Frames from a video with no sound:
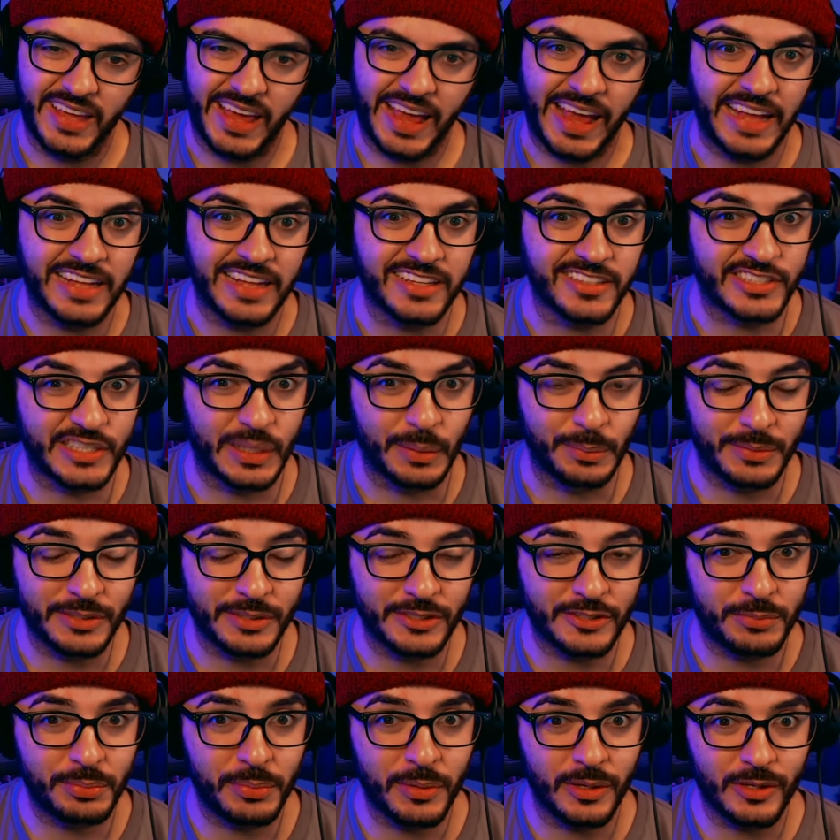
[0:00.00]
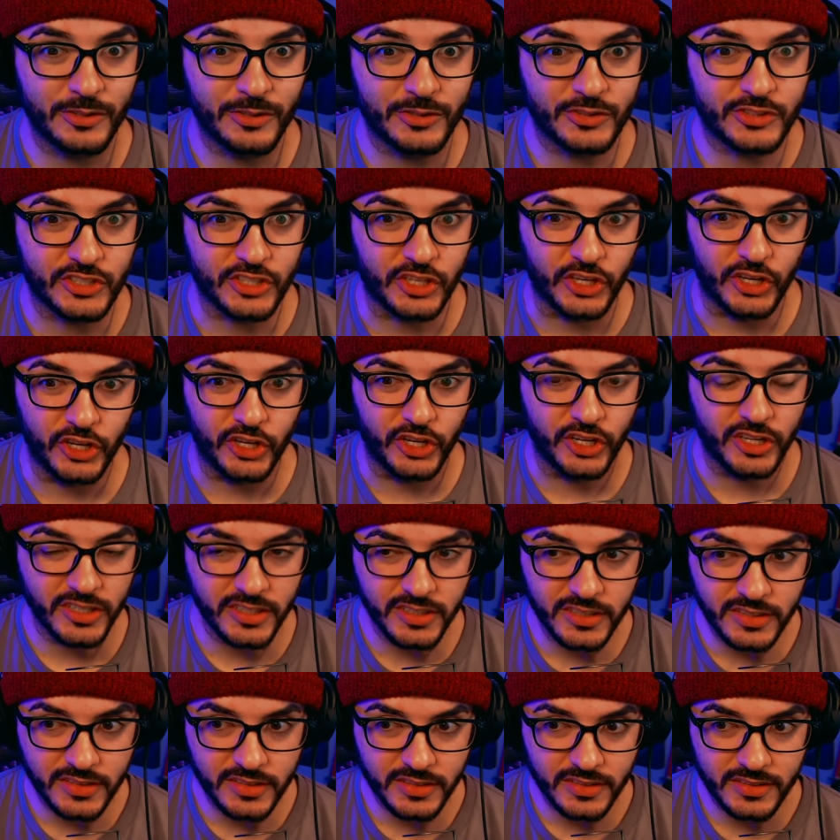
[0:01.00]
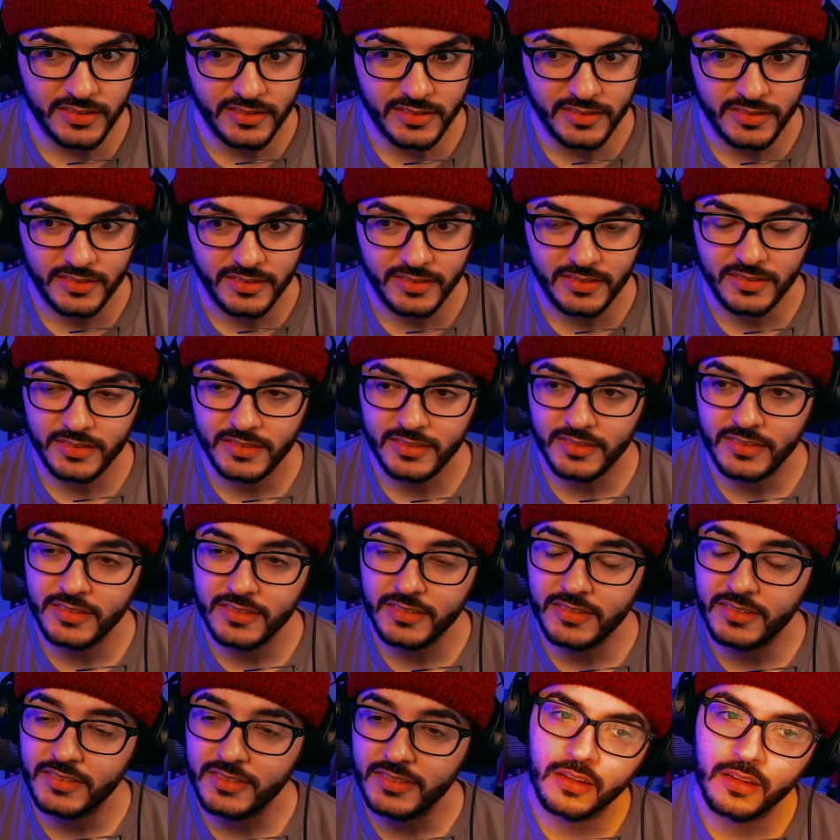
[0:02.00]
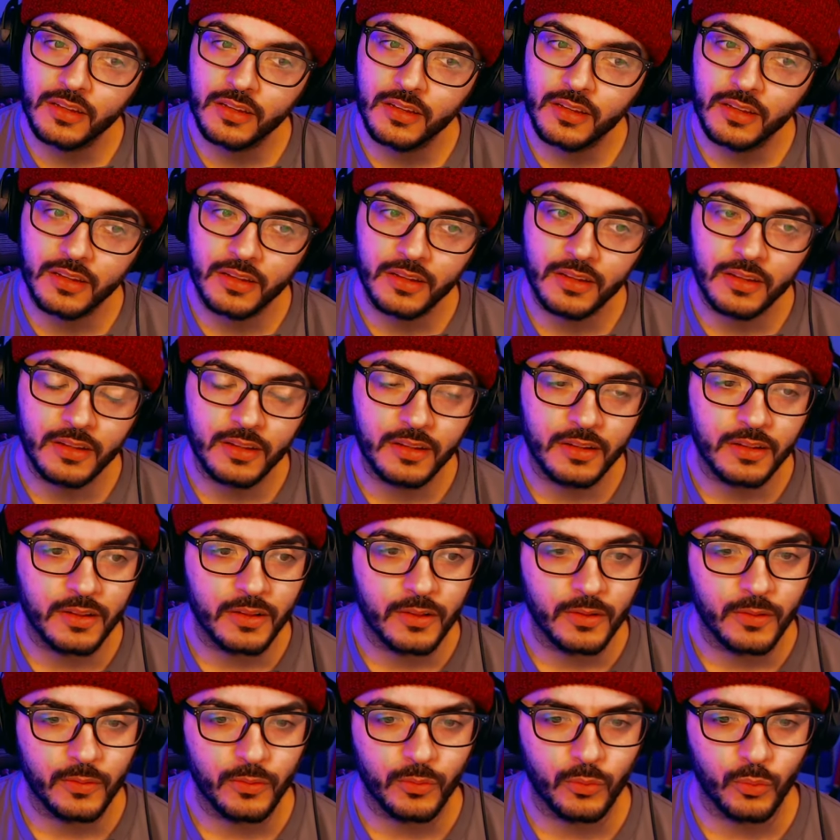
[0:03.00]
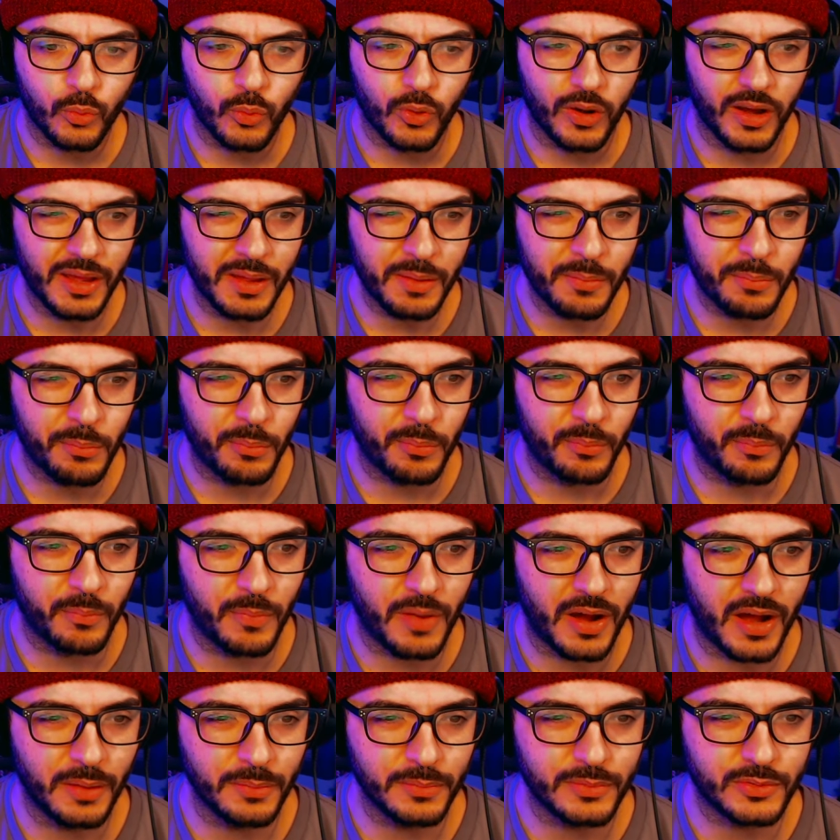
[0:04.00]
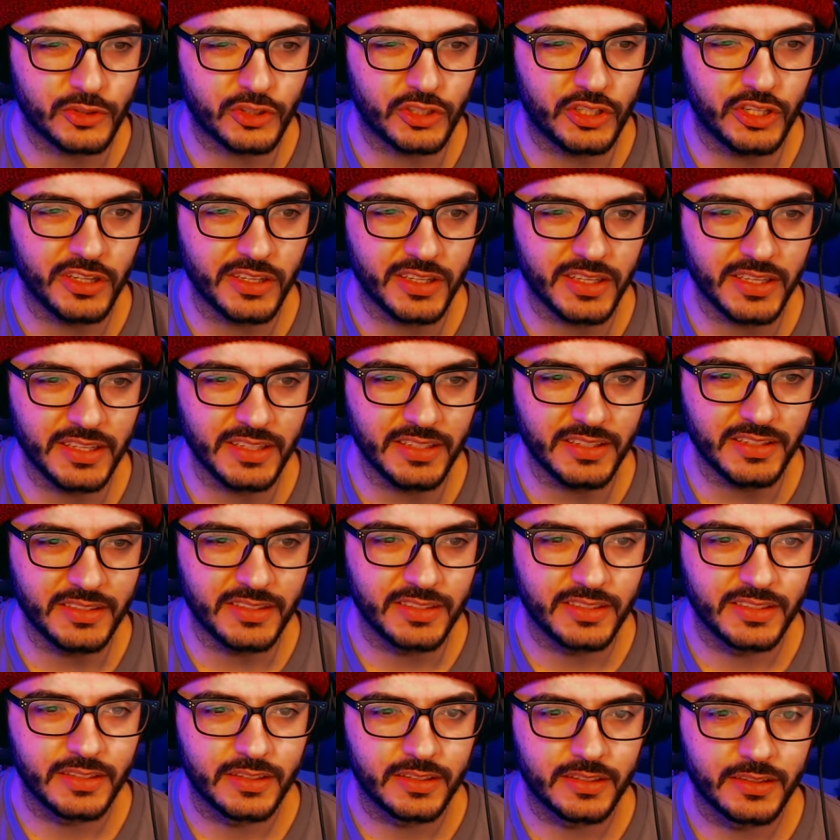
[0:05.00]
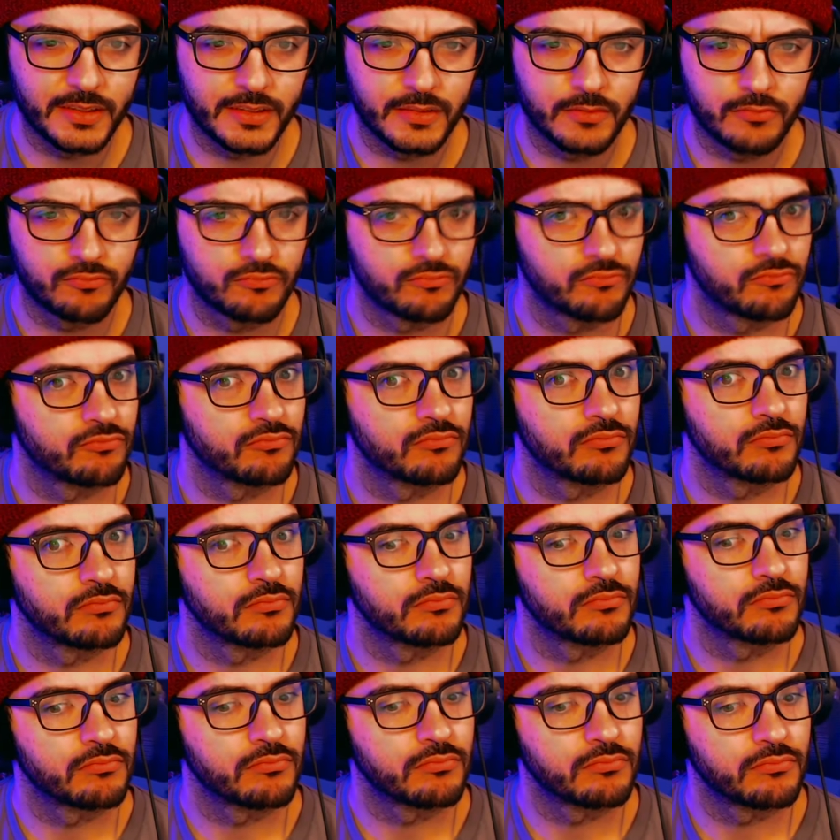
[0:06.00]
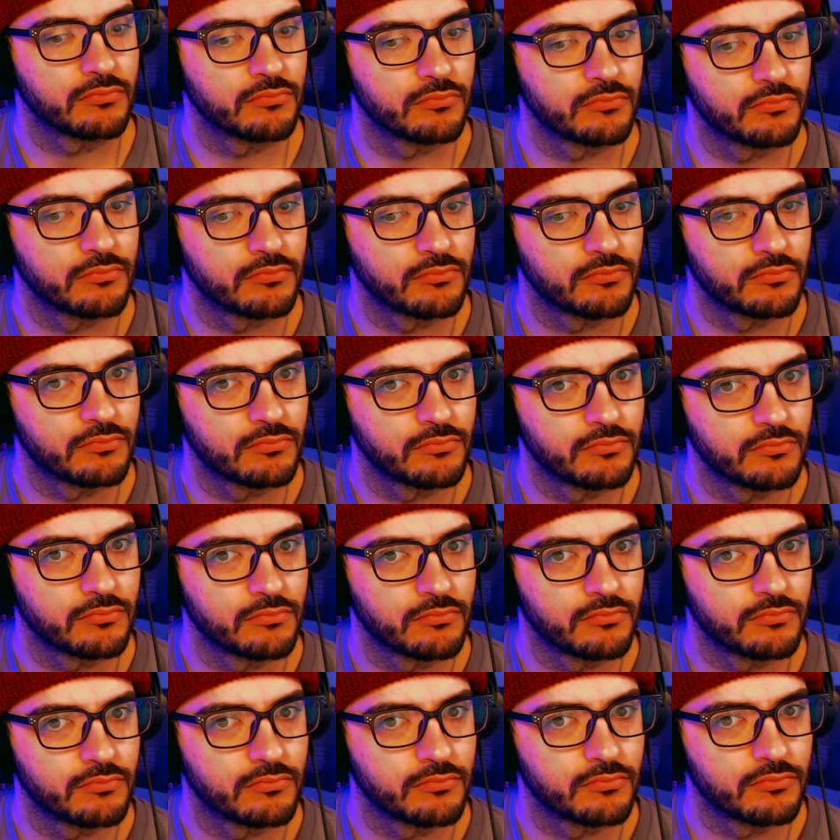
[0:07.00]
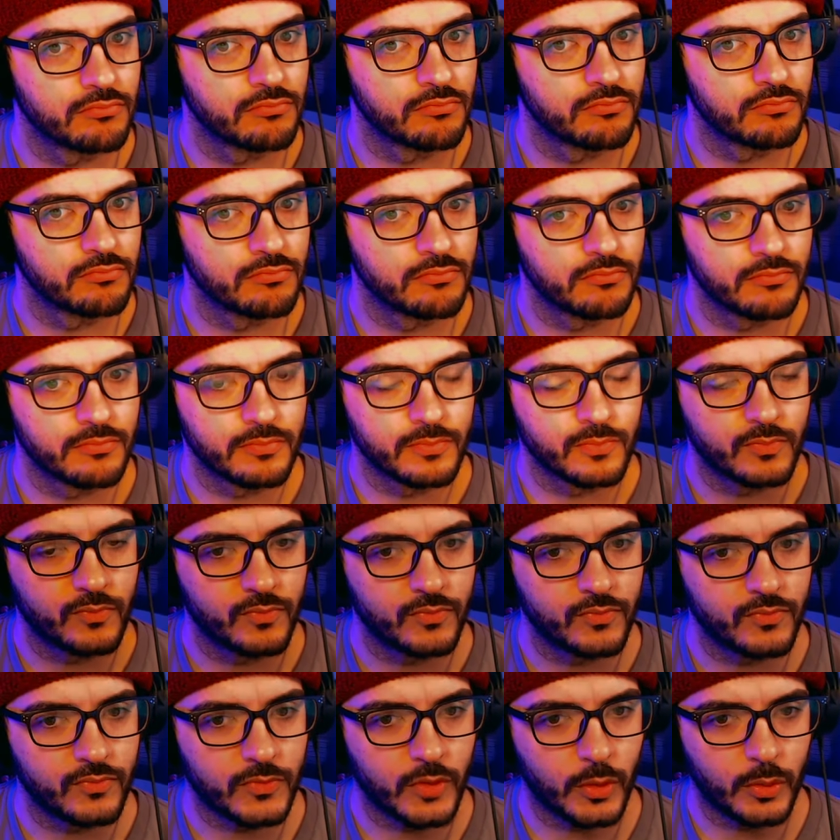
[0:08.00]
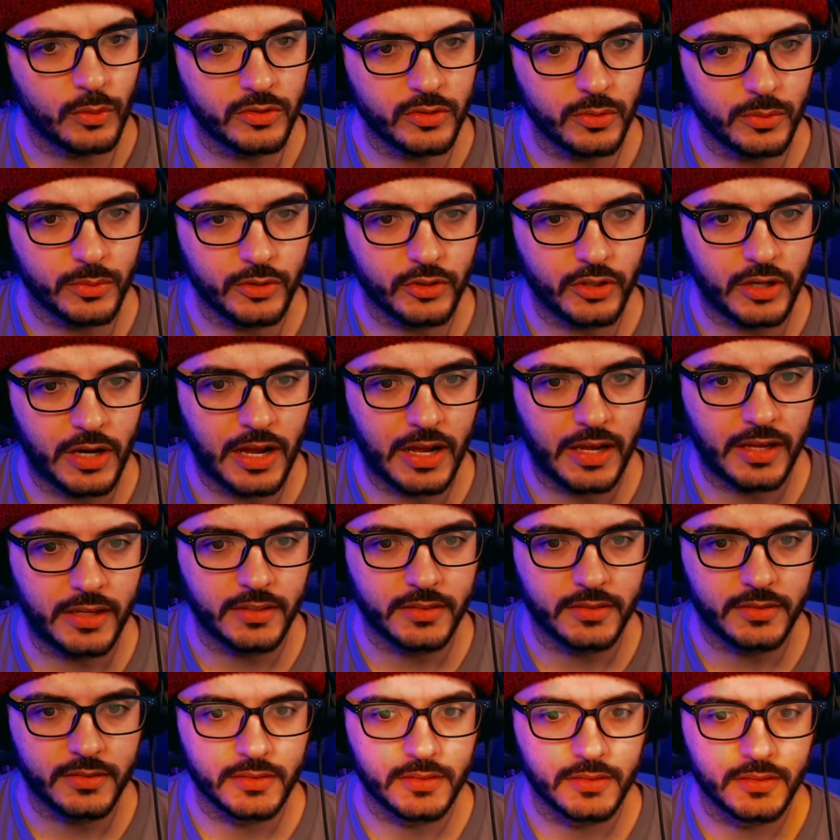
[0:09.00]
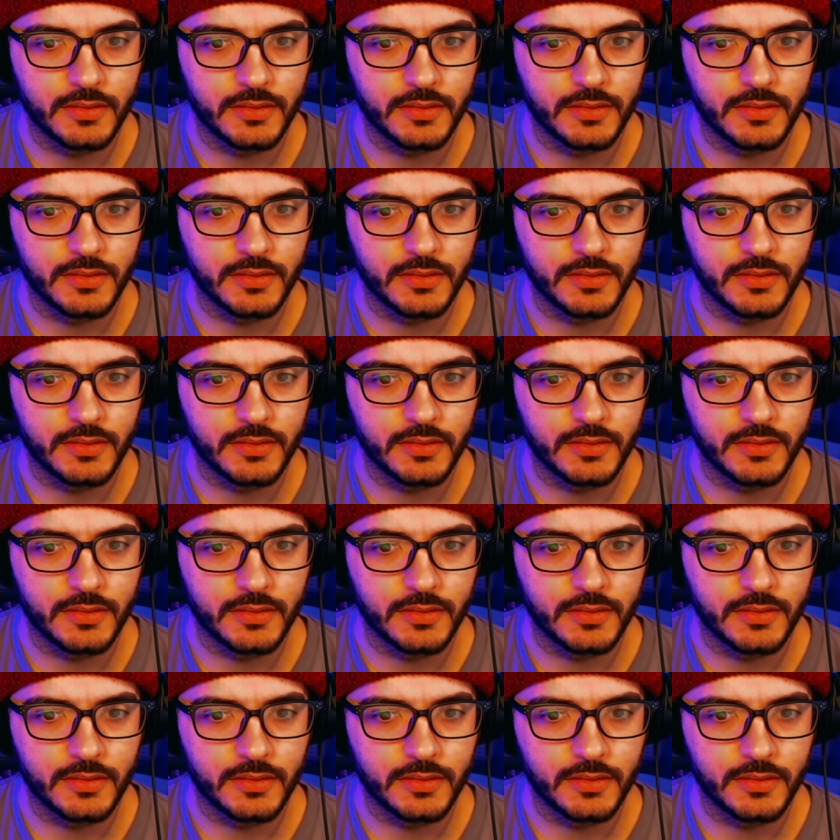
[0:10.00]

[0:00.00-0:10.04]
And something smells good? Mom? What? Mom's cooking? You're just in time for supper, dear. What's up with her eyes?